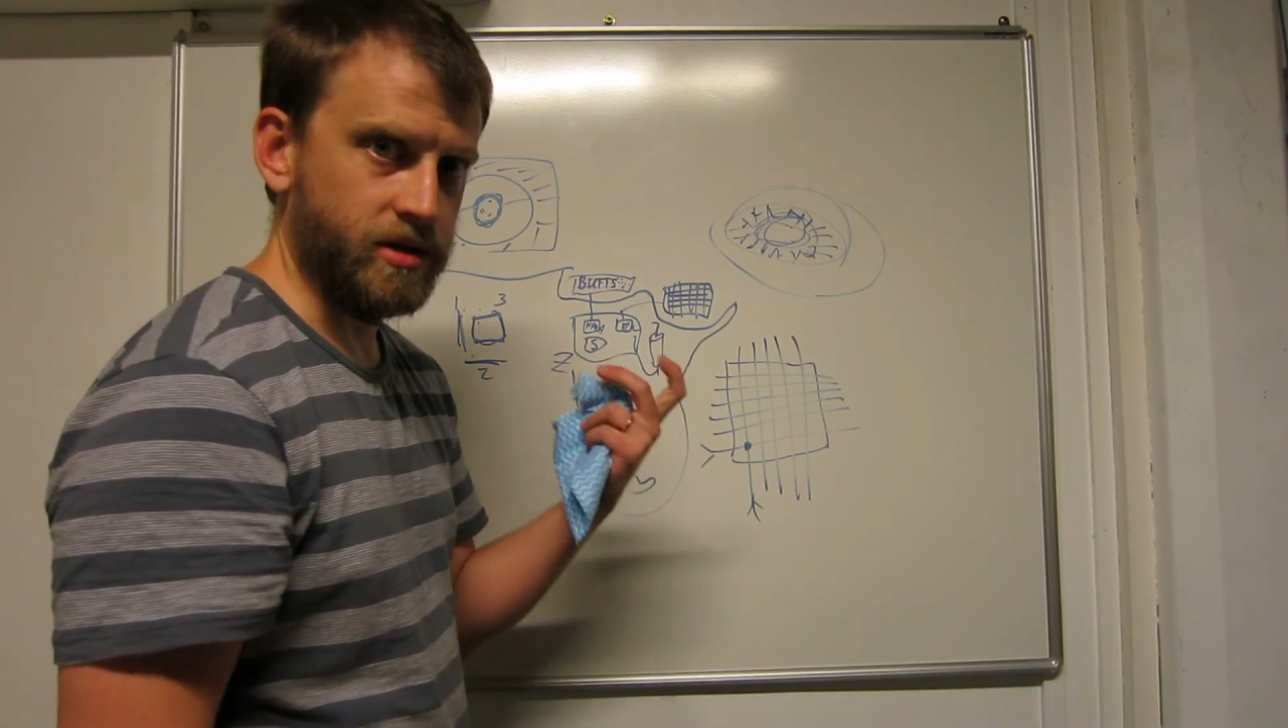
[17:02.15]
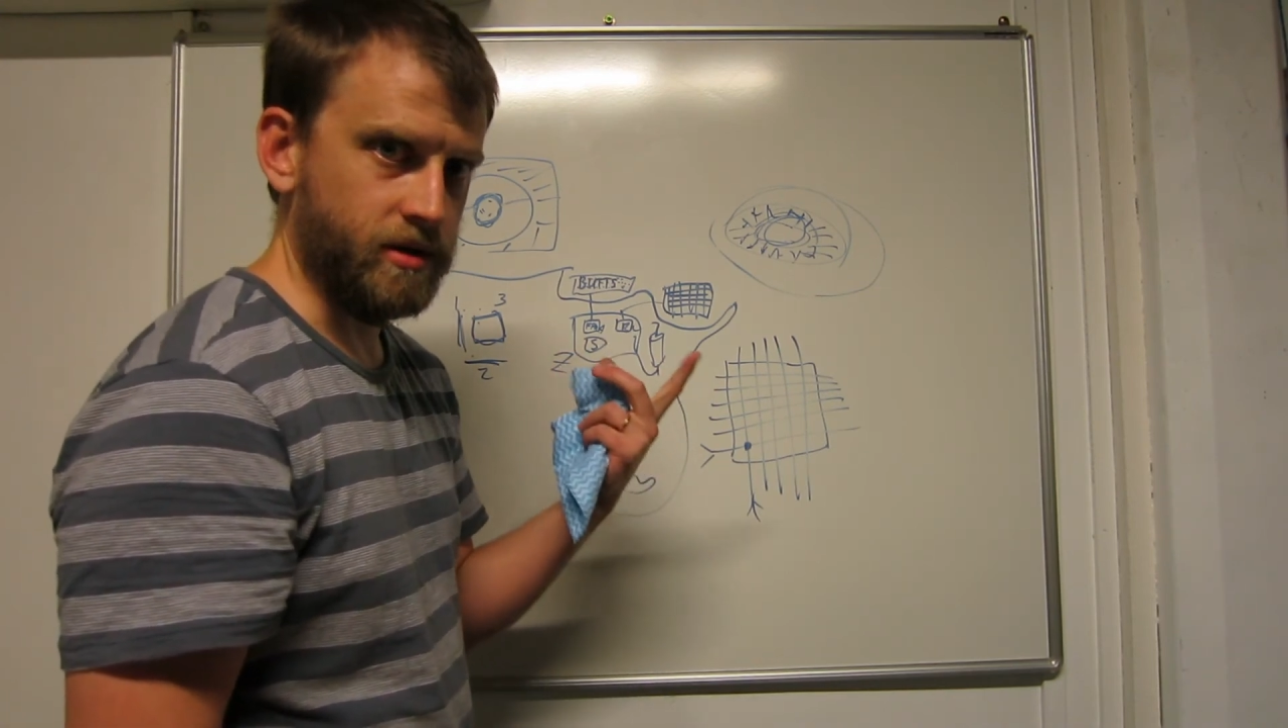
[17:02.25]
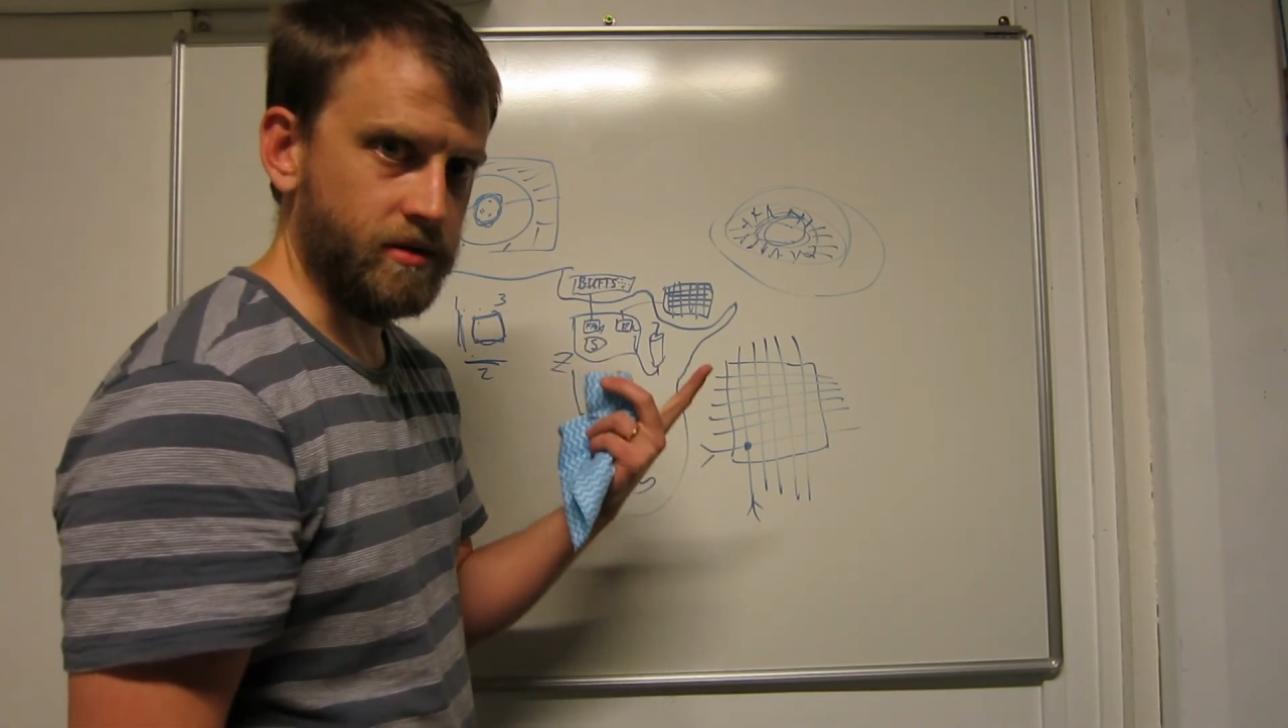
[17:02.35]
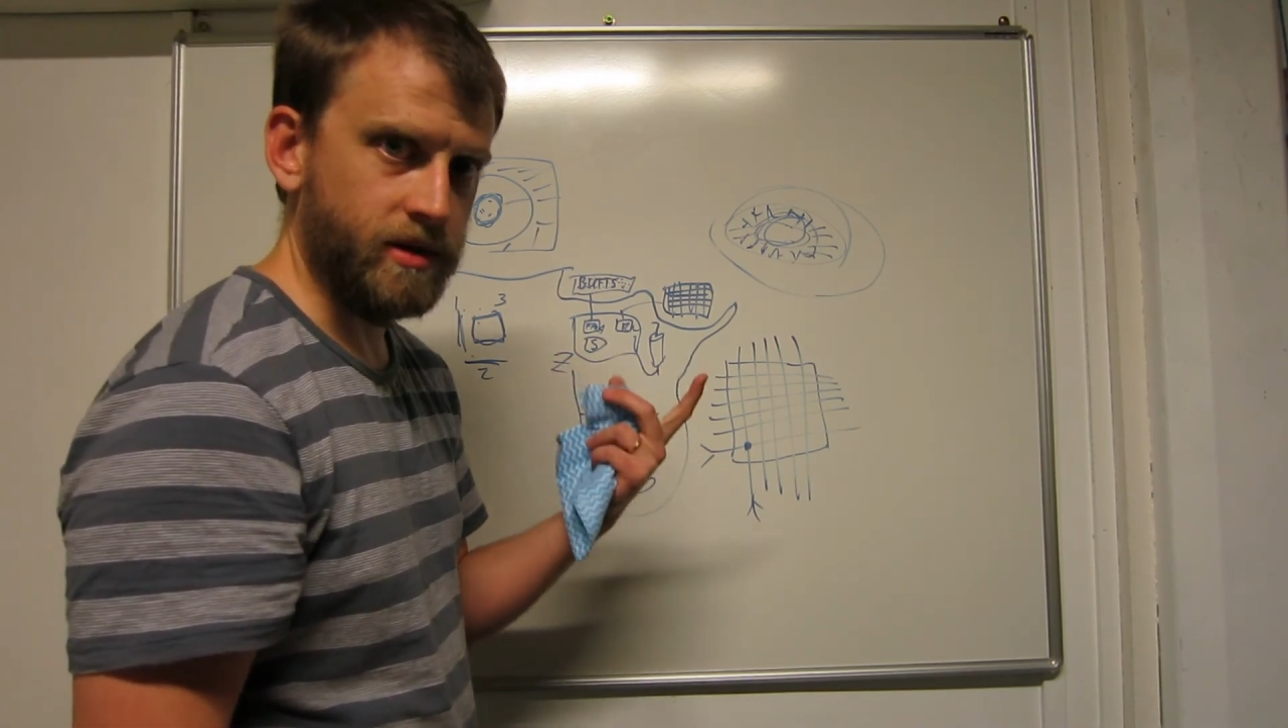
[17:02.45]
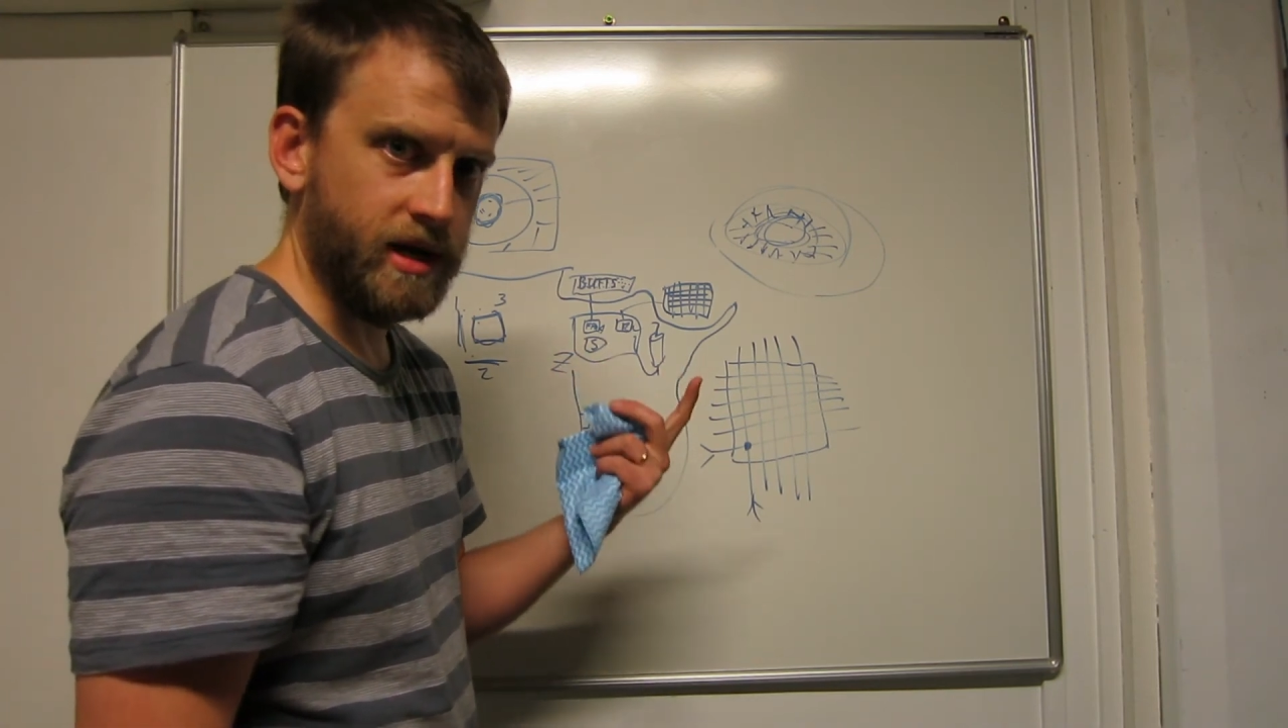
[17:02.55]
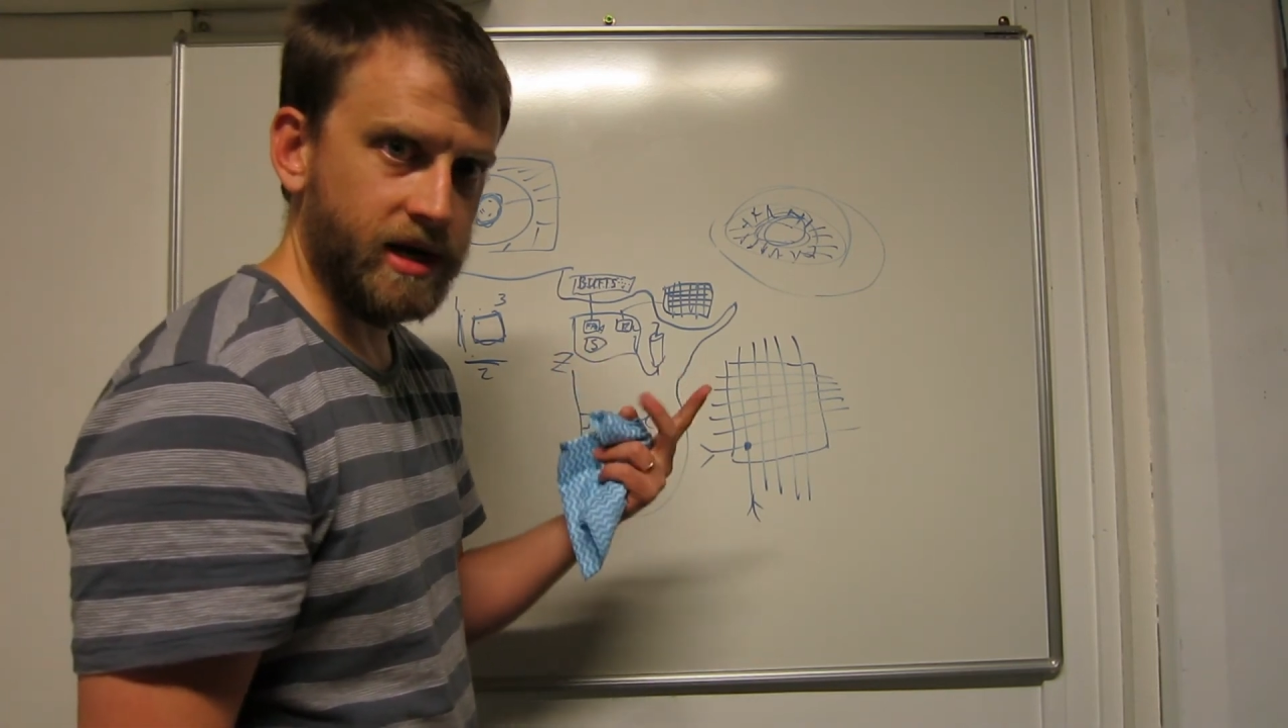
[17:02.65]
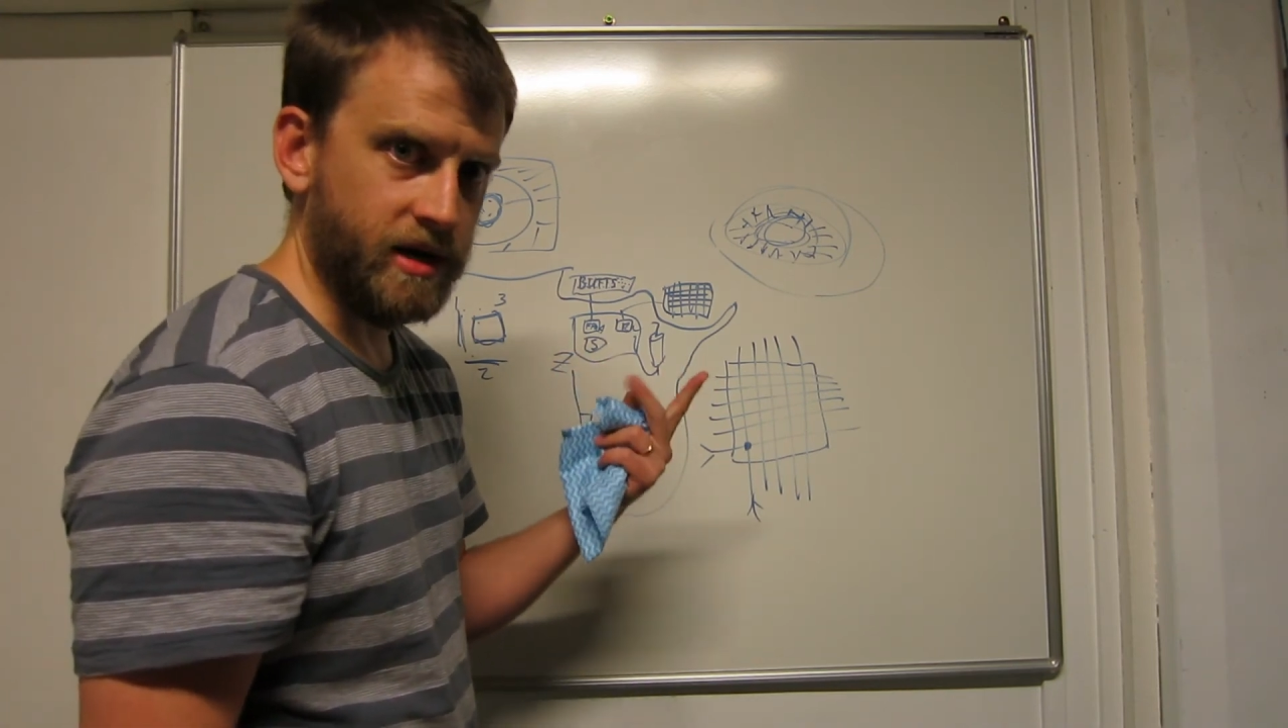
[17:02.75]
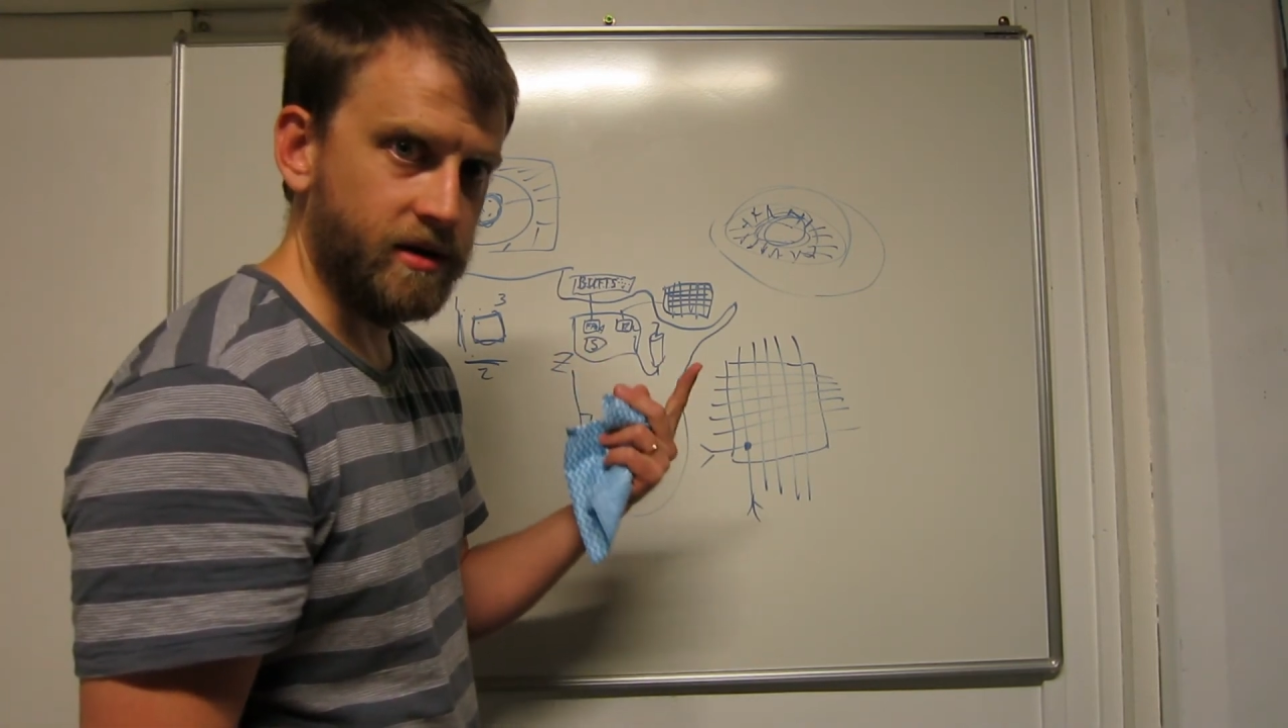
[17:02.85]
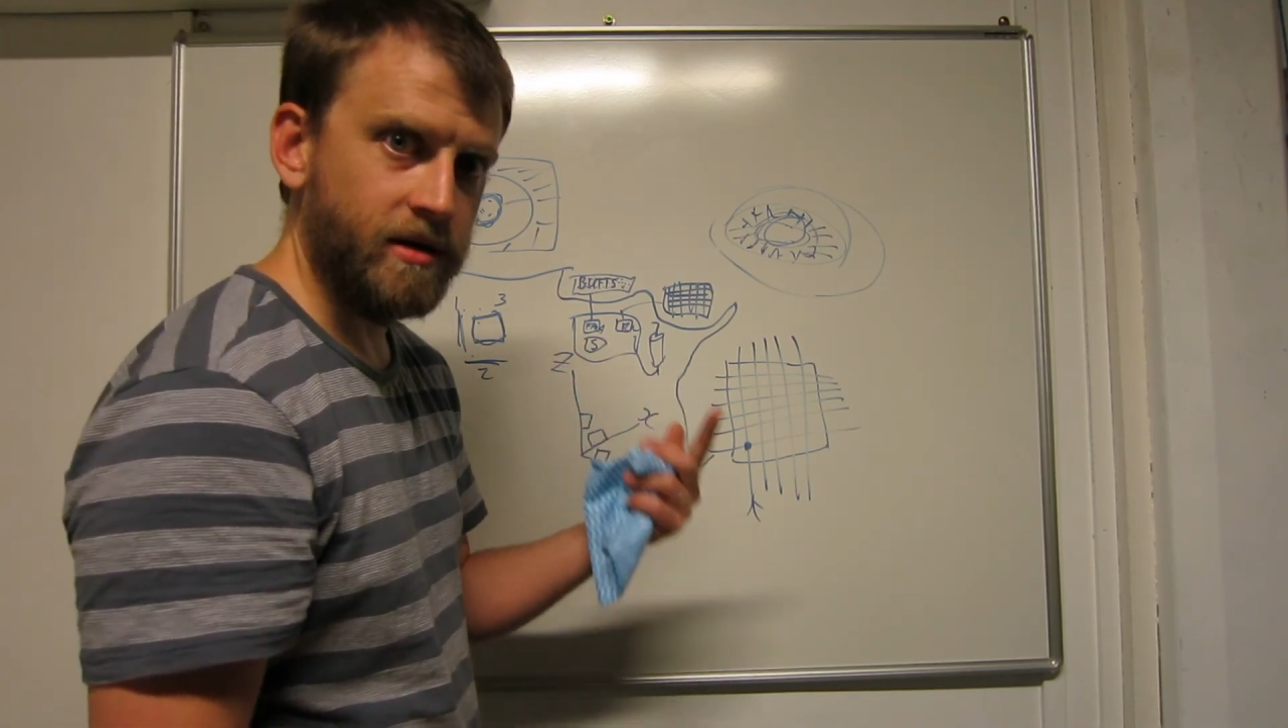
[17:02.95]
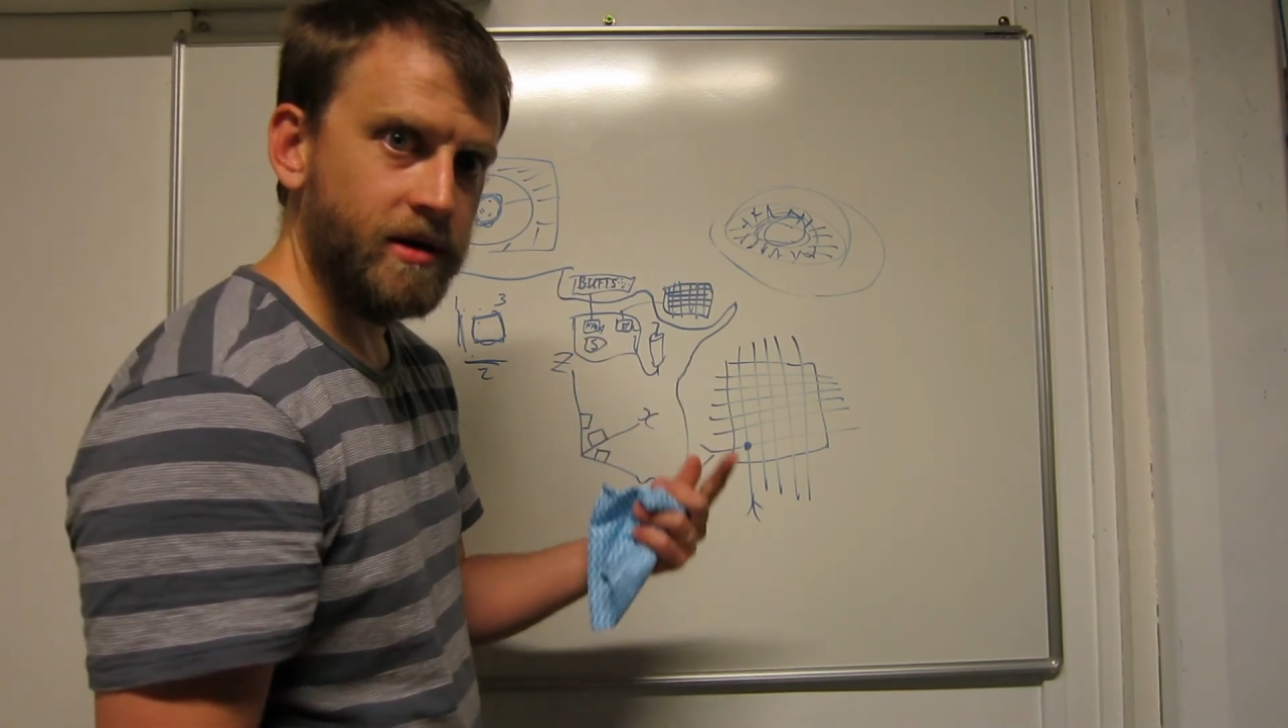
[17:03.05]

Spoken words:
a LED.